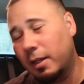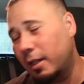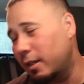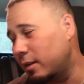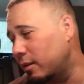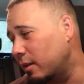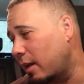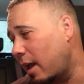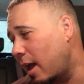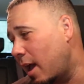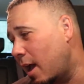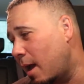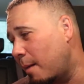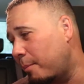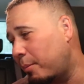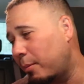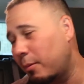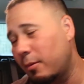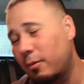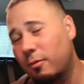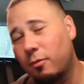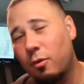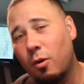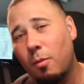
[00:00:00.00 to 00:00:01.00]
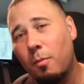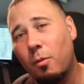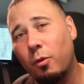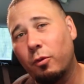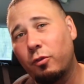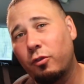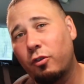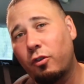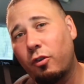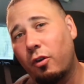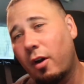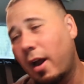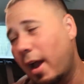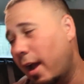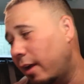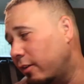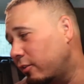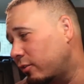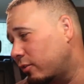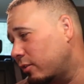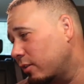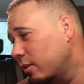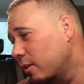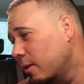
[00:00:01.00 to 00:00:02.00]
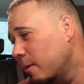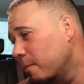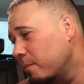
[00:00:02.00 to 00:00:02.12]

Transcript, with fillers: Like the app almost crashed.